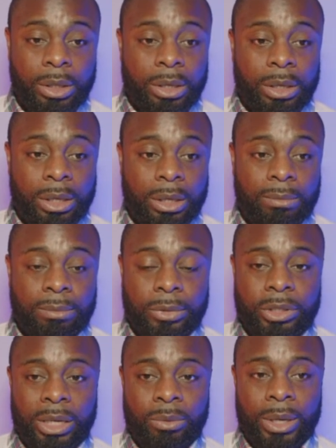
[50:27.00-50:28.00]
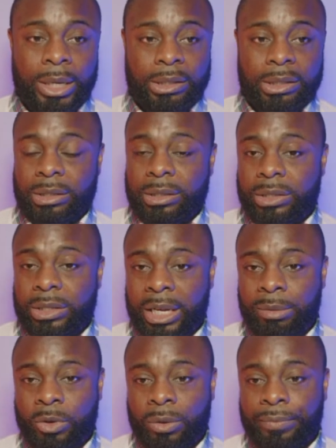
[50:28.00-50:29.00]
Michelle White? Is it
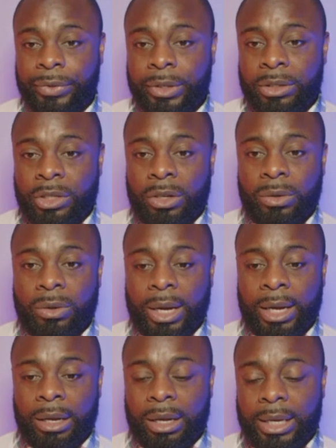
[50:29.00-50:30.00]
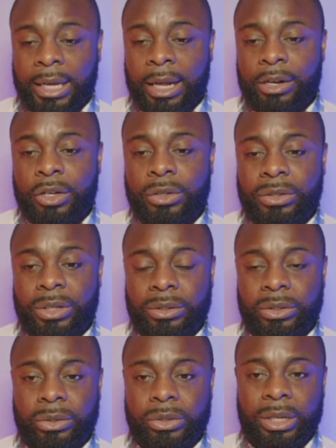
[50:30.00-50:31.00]
sustainable? So I know you
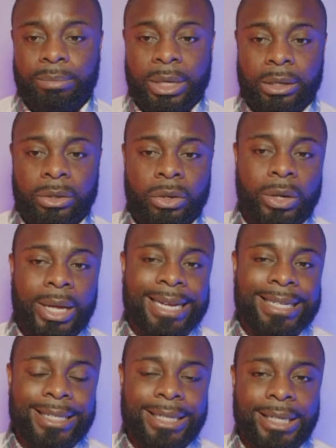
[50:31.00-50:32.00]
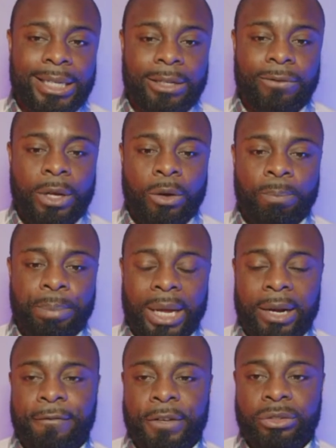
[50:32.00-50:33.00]
just tuned in, but the whole idea of
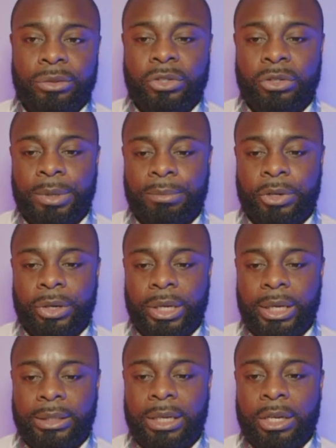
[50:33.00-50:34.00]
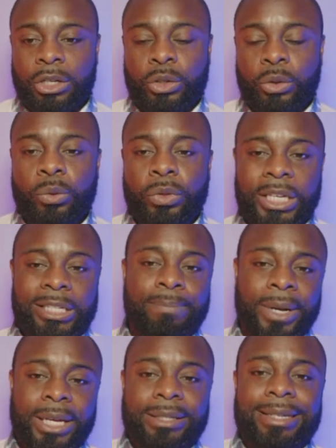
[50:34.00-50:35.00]
beneficial to Bermuda is, do these
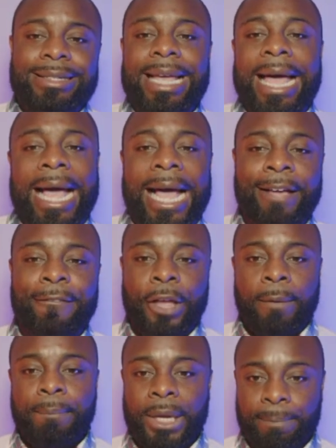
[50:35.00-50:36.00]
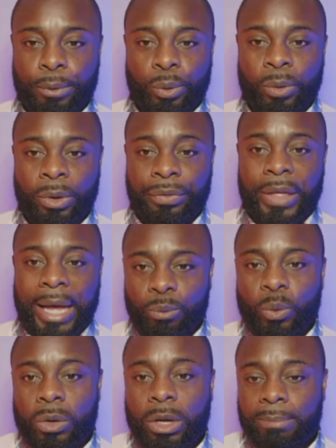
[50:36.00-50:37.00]
places have people
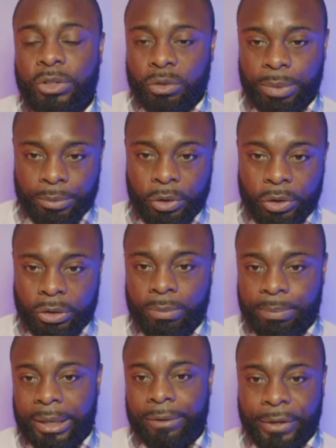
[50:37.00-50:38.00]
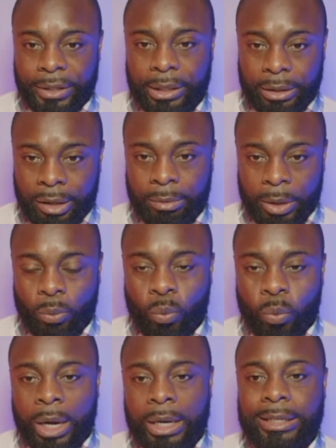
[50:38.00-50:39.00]
that will come to Bermuda to benefit the economy?
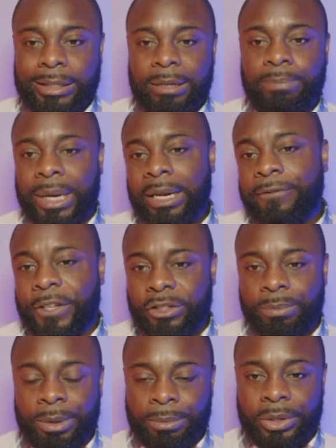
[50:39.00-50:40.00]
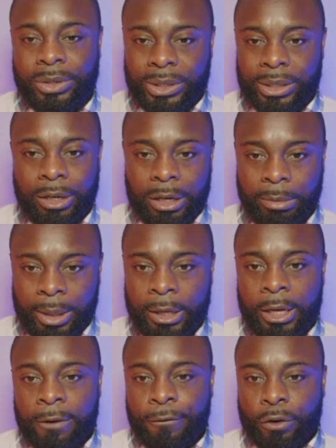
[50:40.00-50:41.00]
What is the benefit to Bermuda's economy
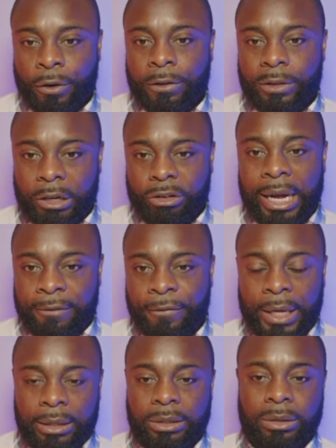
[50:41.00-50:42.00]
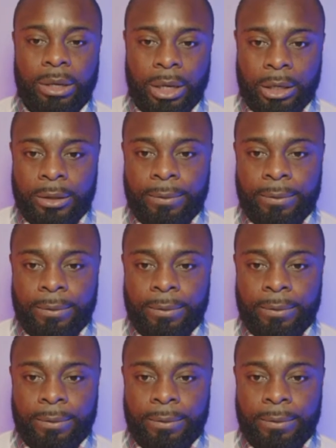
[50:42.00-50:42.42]
for a direct flight to Ghana?